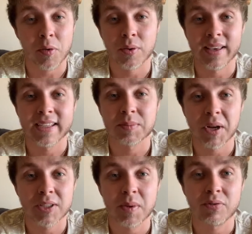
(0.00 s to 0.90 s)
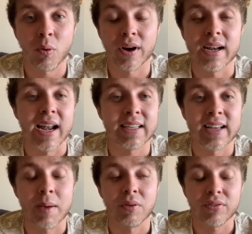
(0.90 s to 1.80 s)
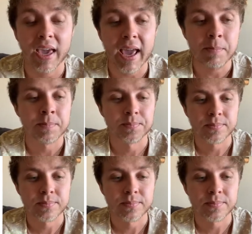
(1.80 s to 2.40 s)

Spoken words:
really experienced before in any type of game.